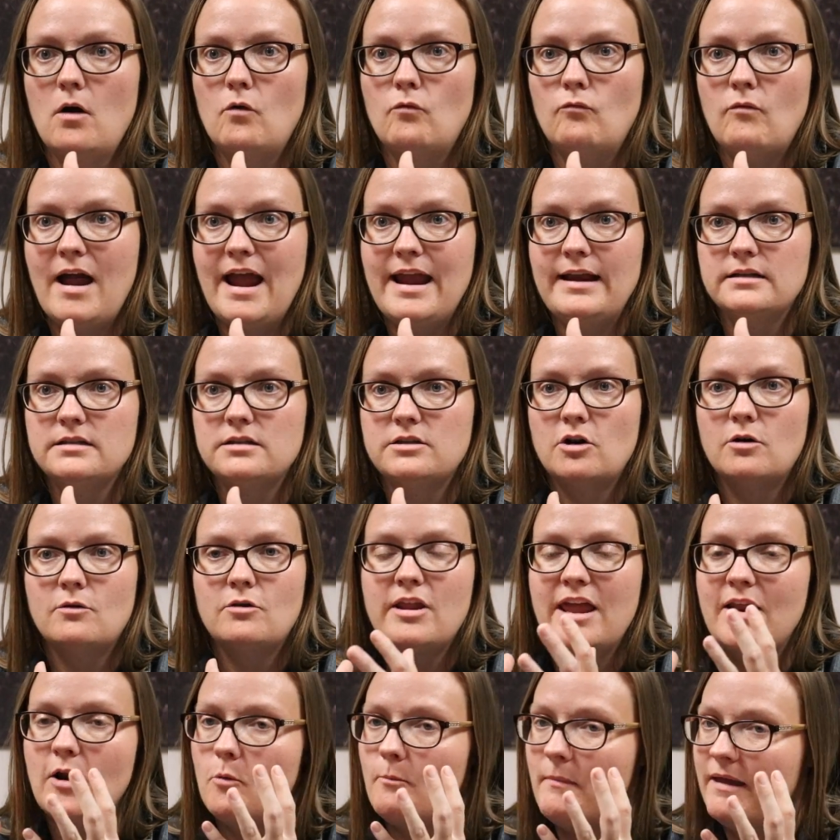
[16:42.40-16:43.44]
right? They're,
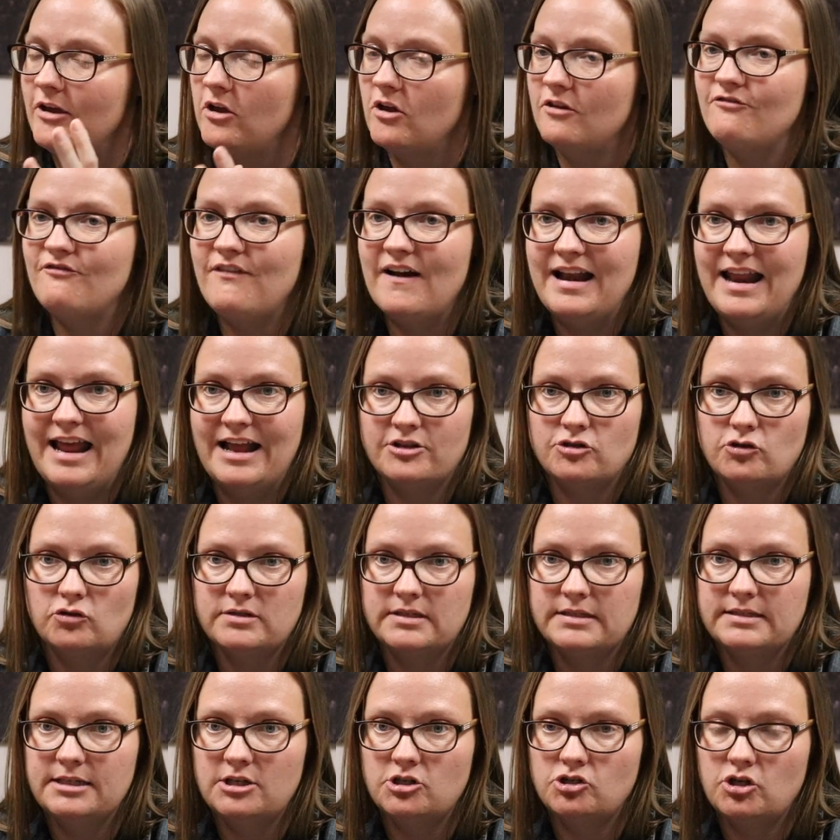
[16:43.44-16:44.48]
they do not make good financial
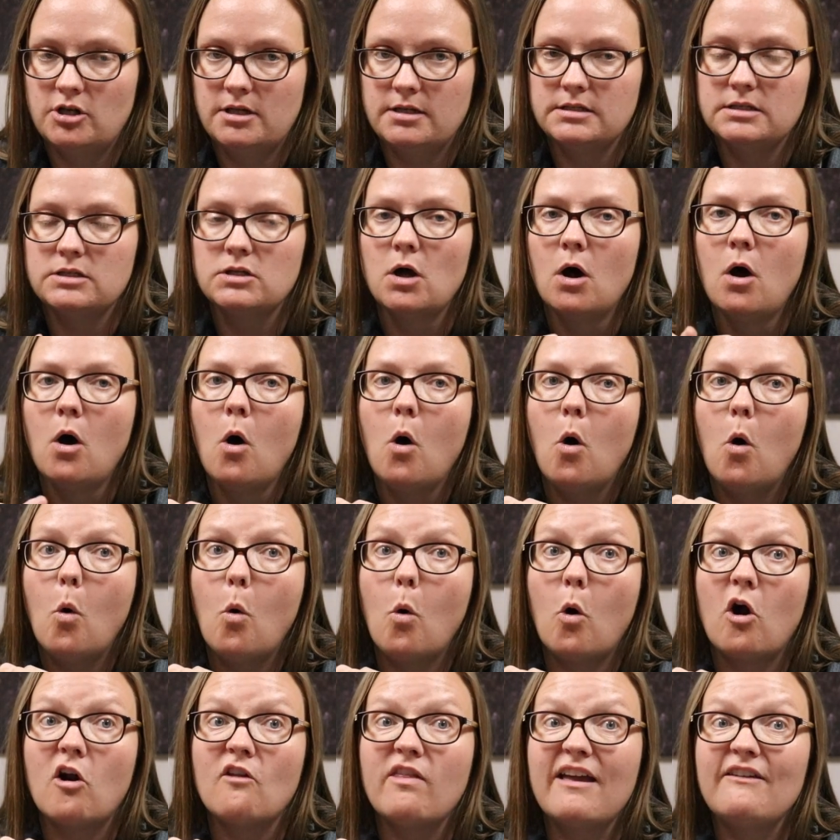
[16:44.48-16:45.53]
decisions,
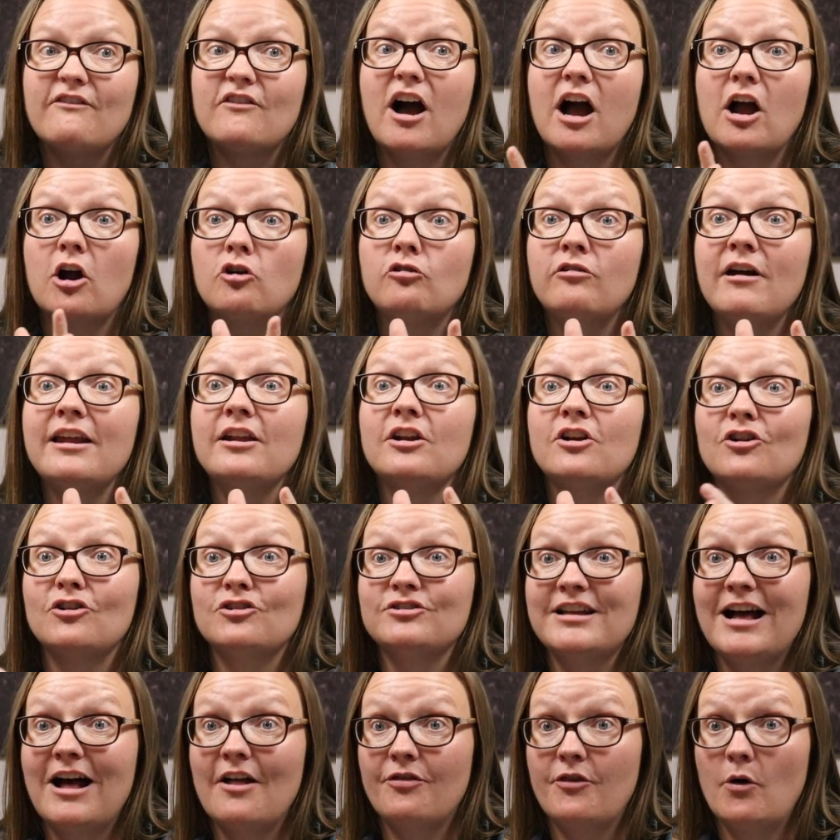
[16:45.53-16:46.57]
or they've got
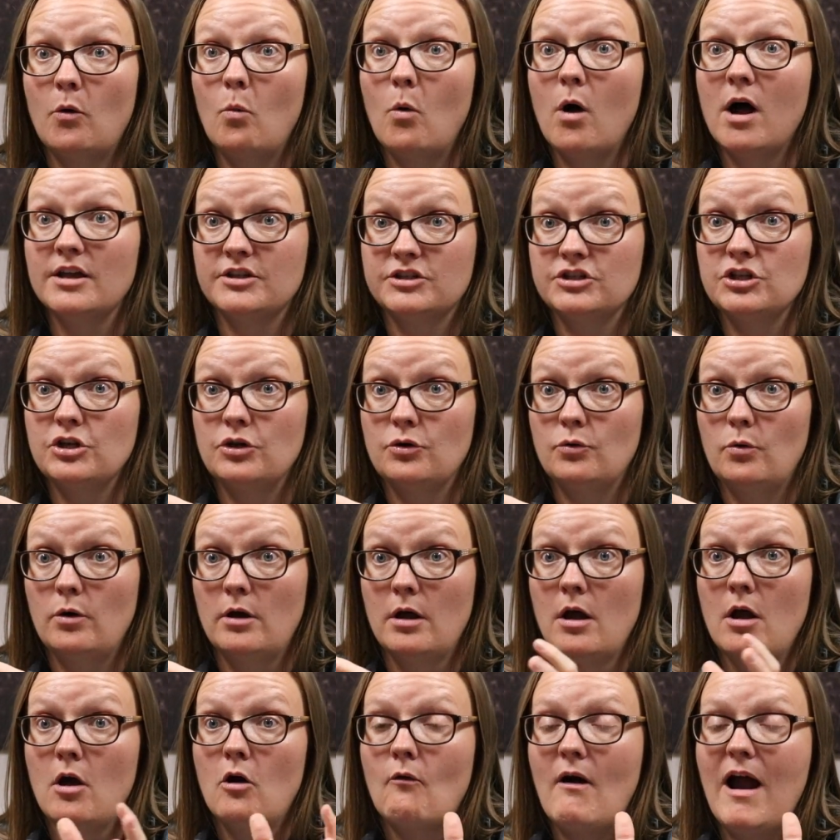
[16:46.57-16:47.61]
creditors out the wazoo,
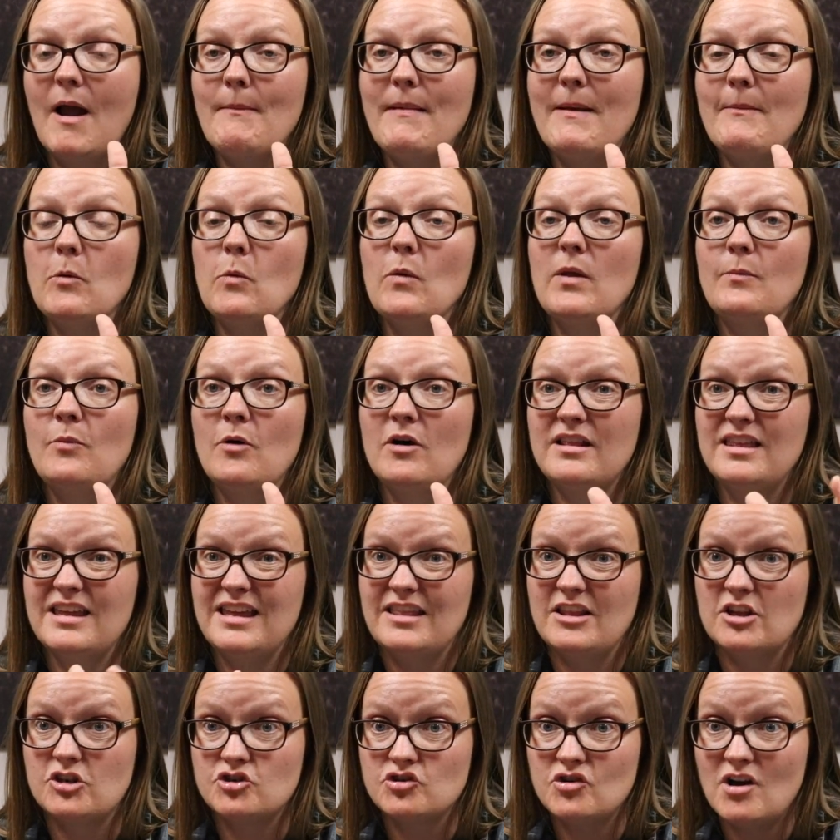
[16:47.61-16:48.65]
right? Maybe we put it
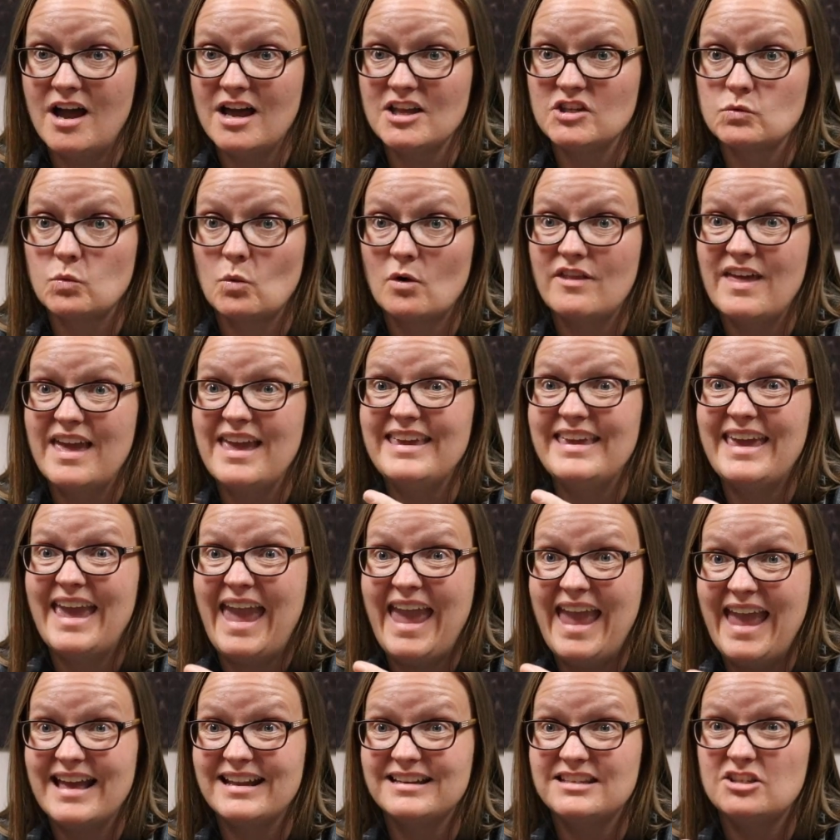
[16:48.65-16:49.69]
in the trust where they
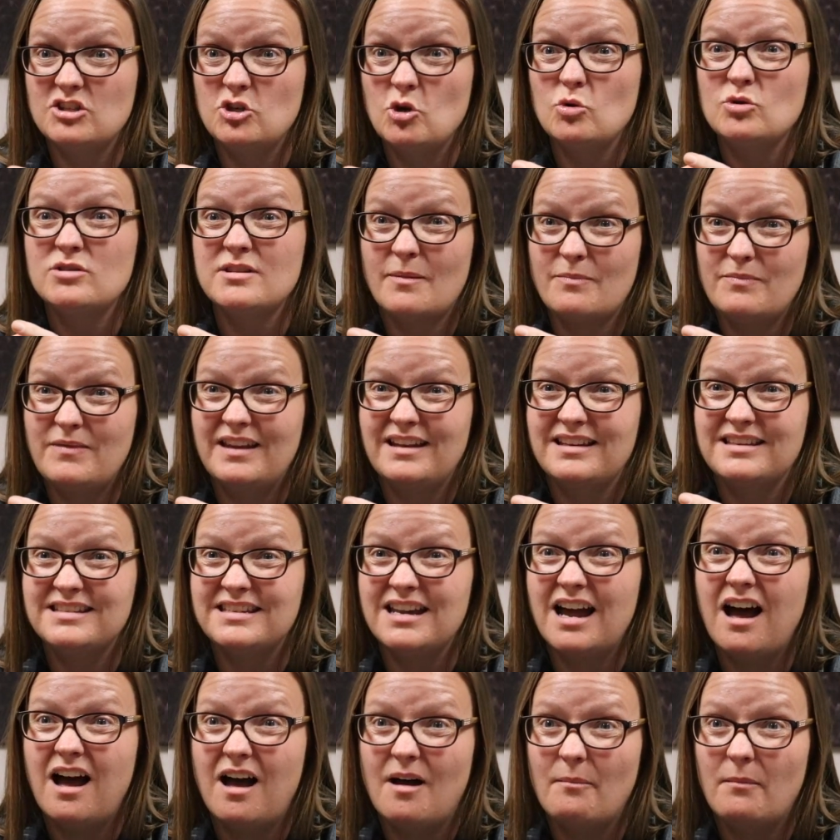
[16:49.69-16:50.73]
can't do something
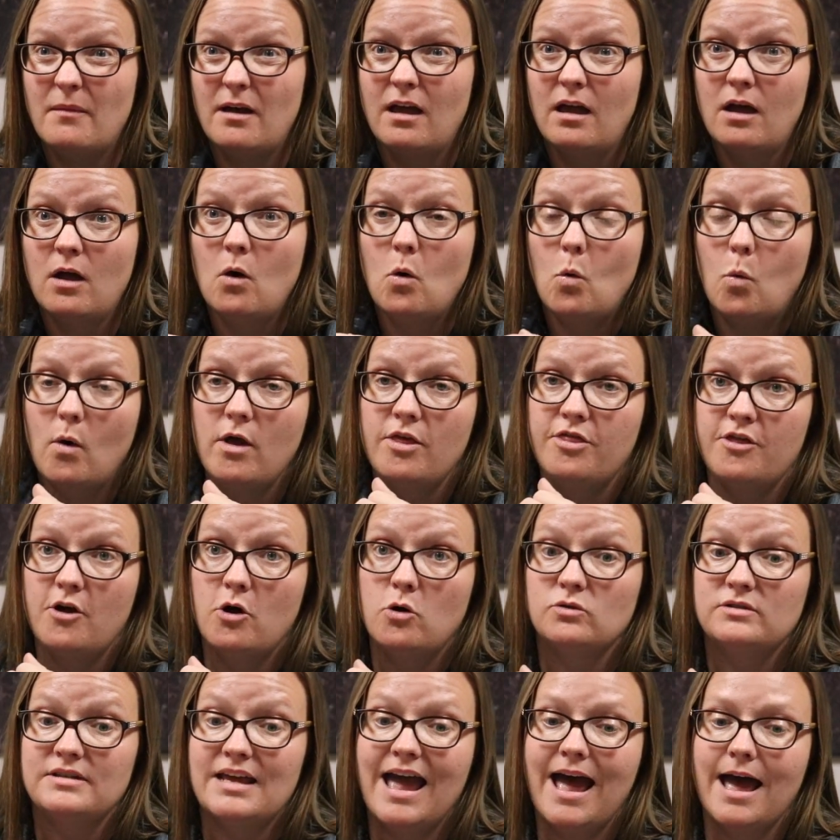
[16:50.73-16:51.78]
dumb with
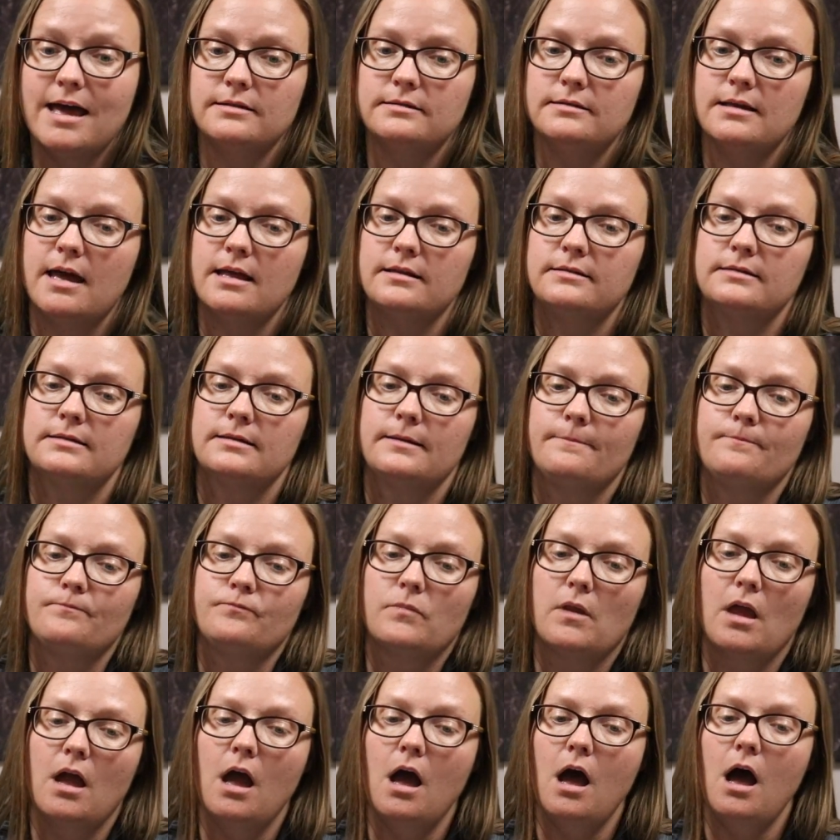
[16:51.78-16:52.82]
those assets.
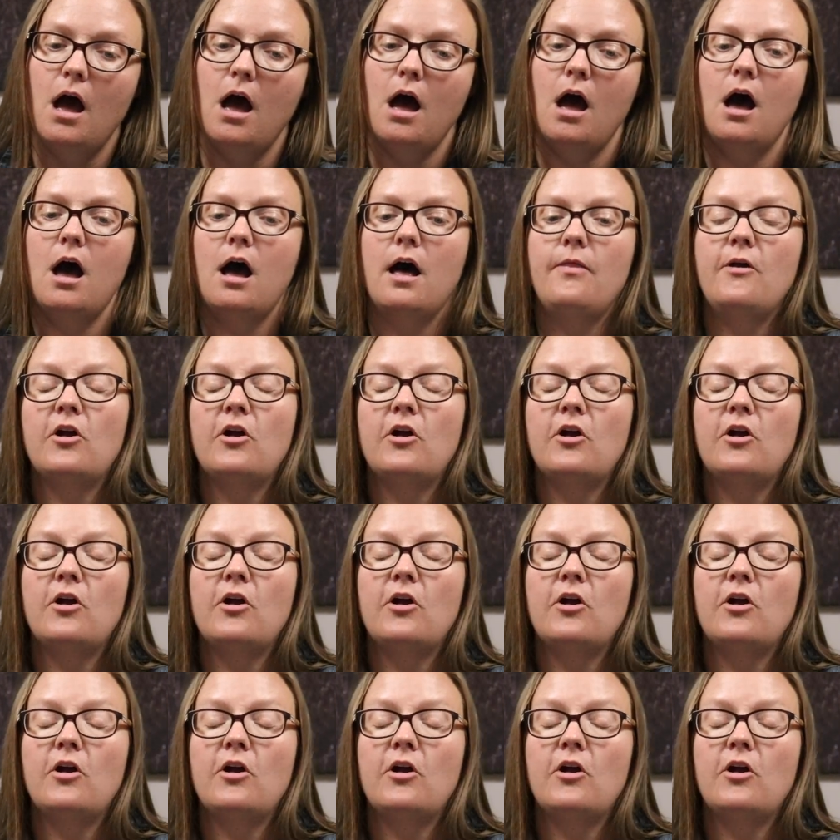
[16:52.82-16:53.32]
Uh,